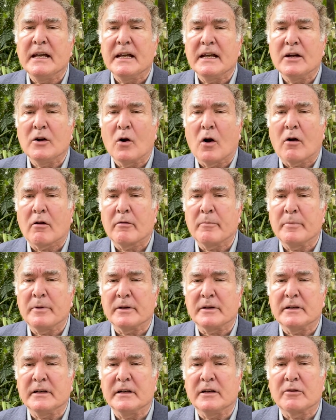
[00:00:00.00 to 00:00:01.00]
in our
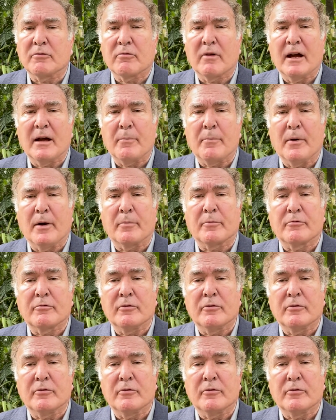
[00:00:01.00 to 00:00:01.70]
ability to ramp up